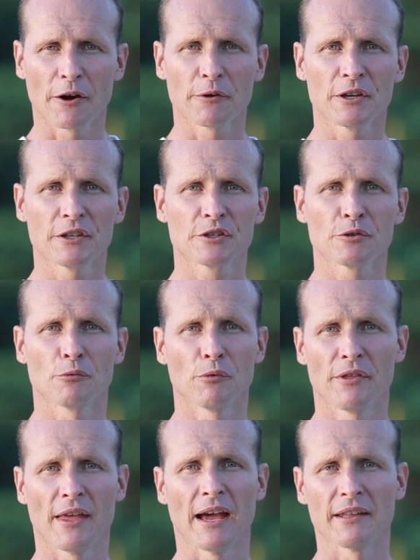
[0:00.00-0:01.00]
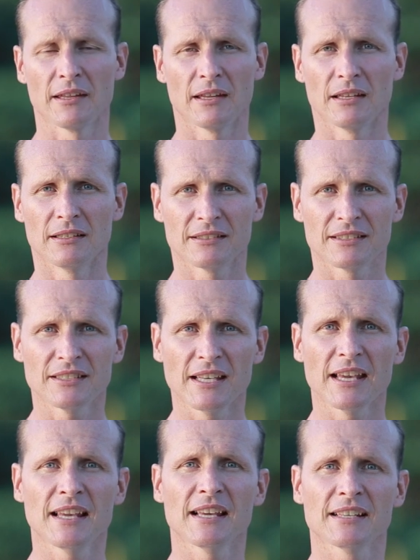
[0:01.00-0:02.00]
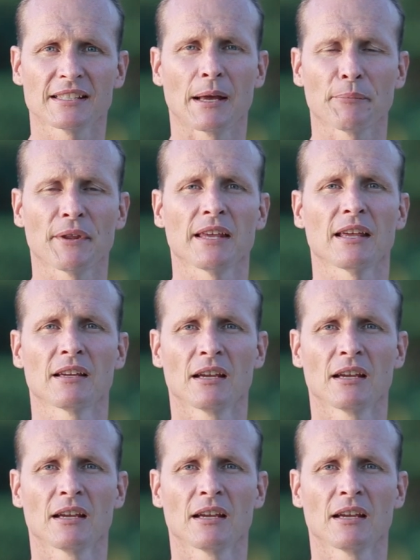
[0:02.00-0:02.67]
courage, without seeking something